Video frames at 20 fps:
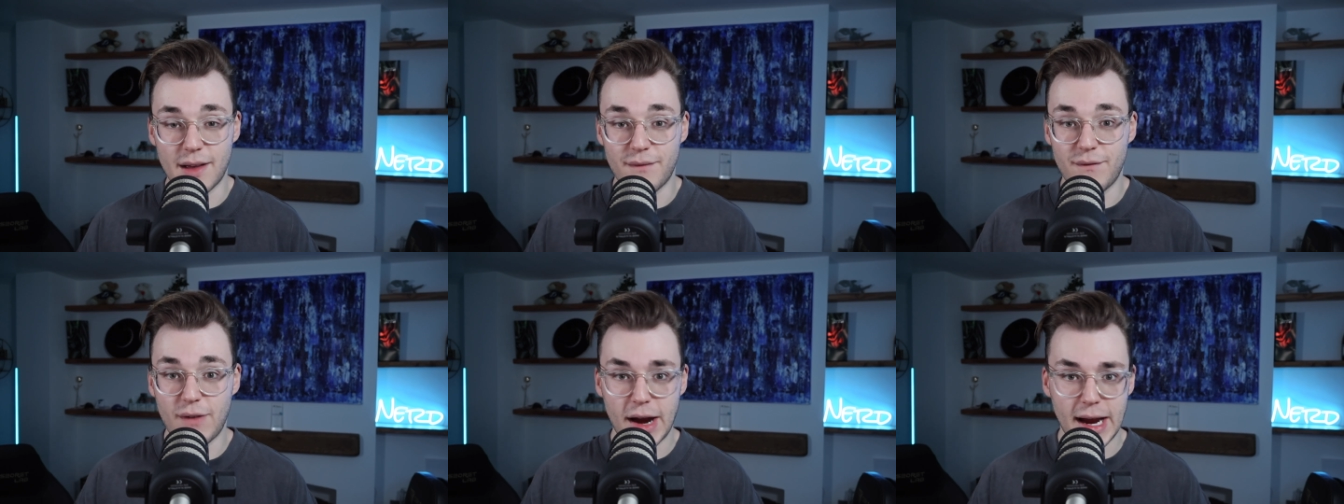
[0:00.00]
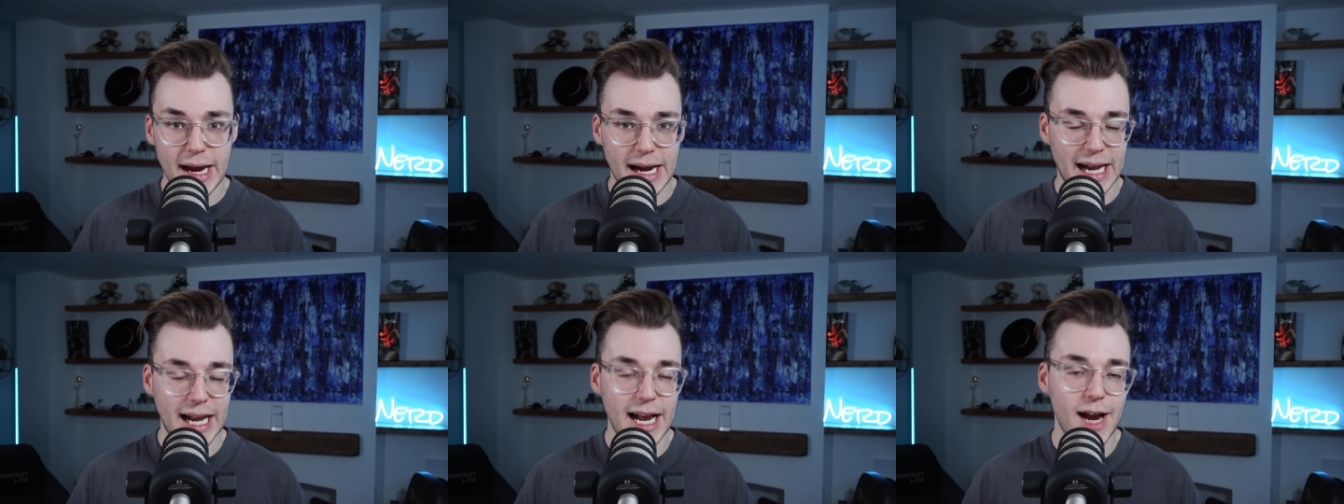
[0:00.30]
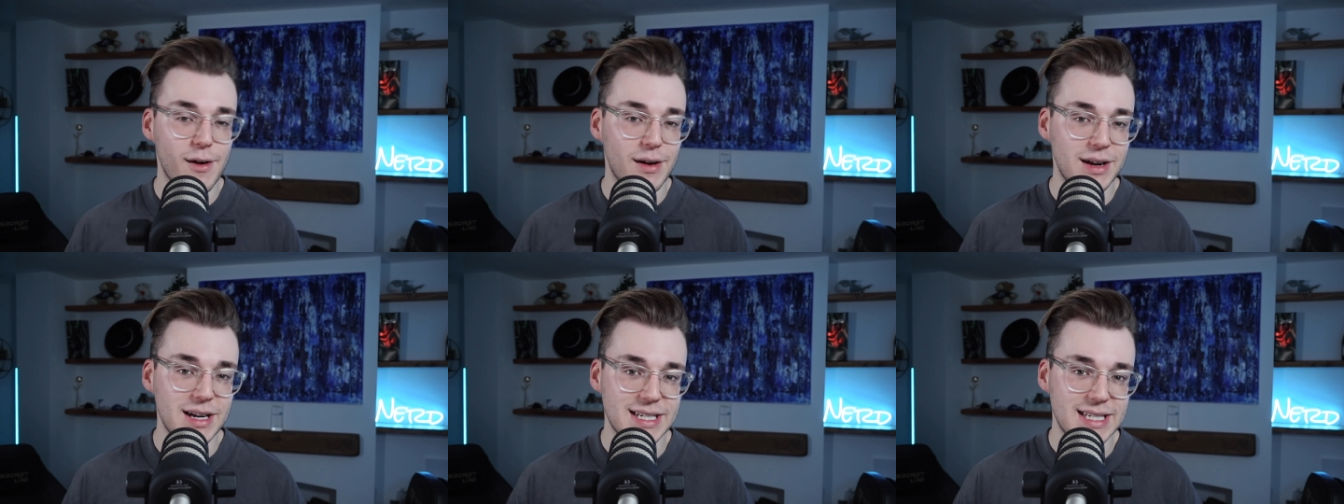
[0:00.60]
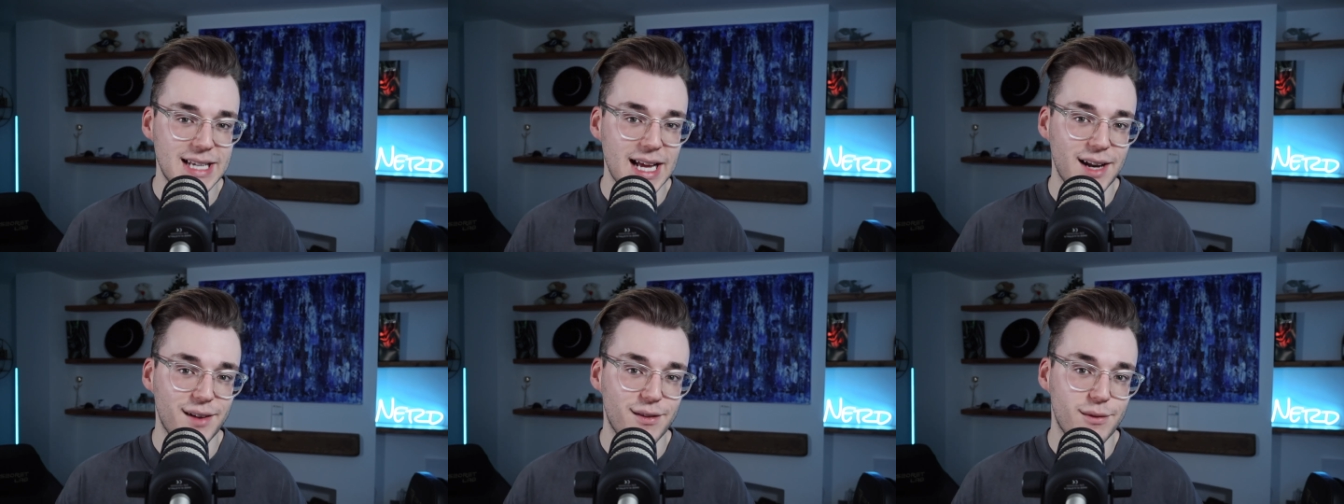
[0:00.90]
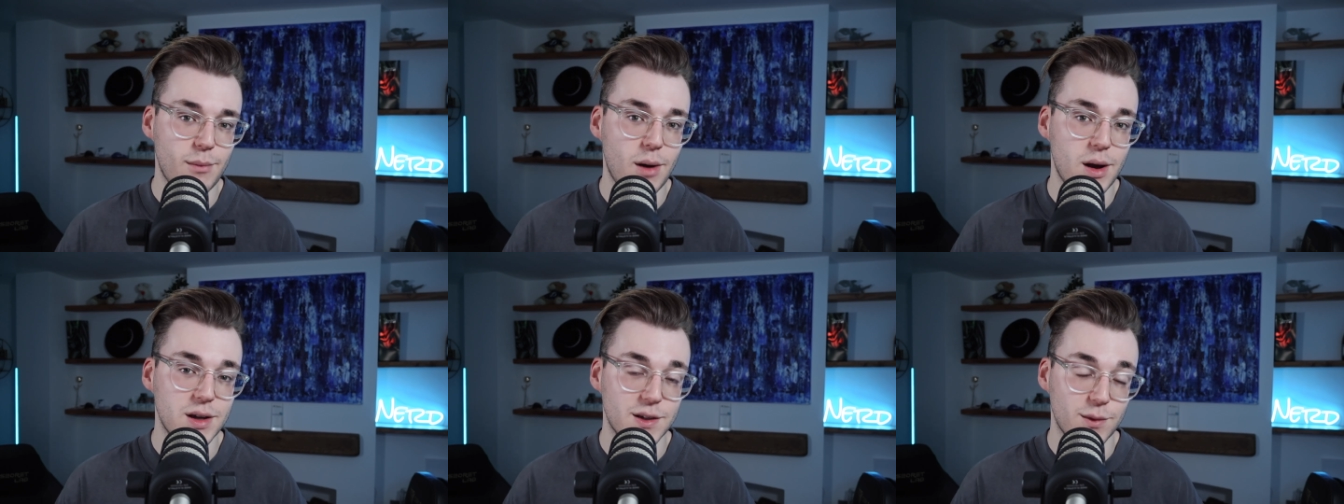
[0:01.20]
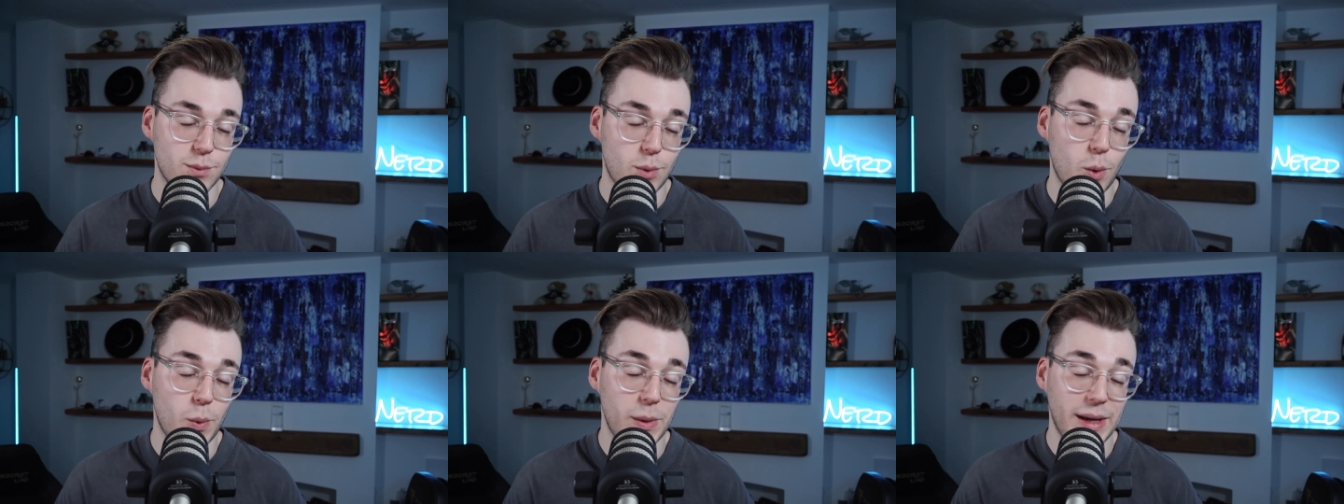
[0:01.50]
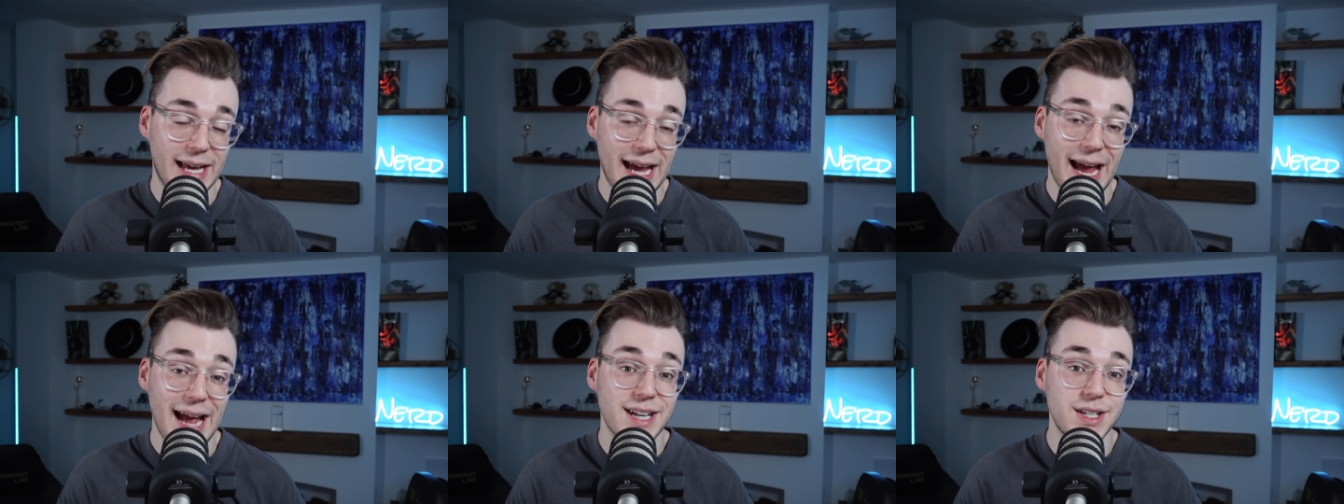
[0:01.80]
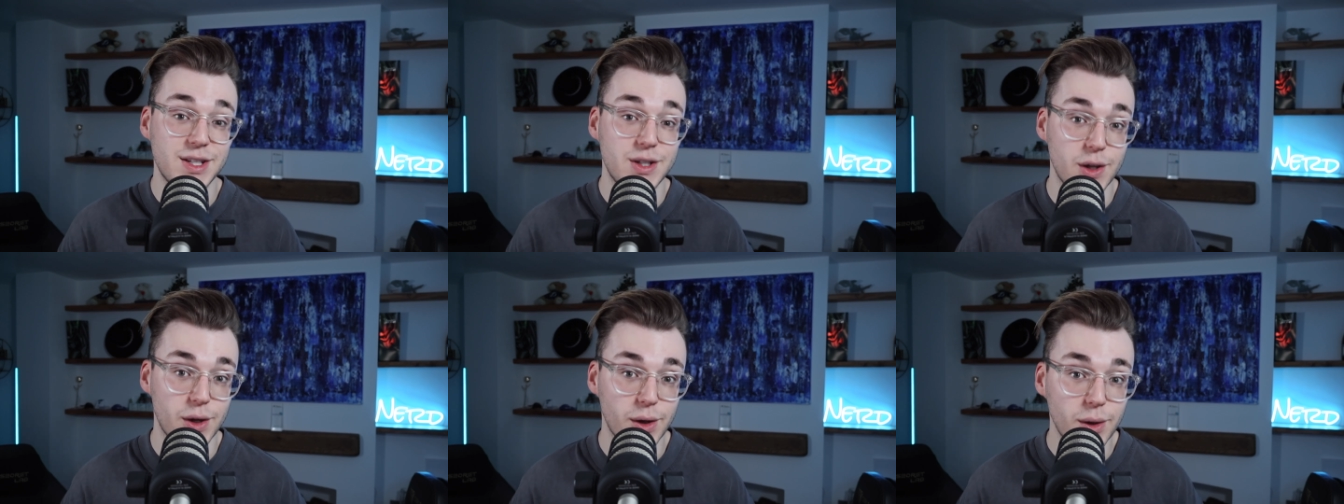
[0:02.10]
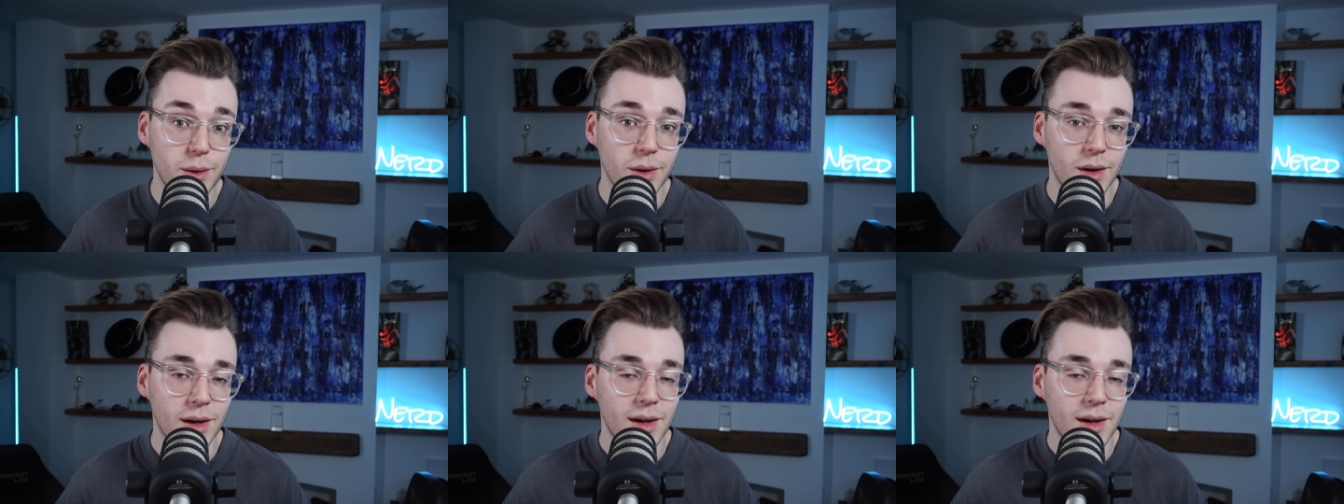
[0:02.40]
very clear understanding from us of what we can do.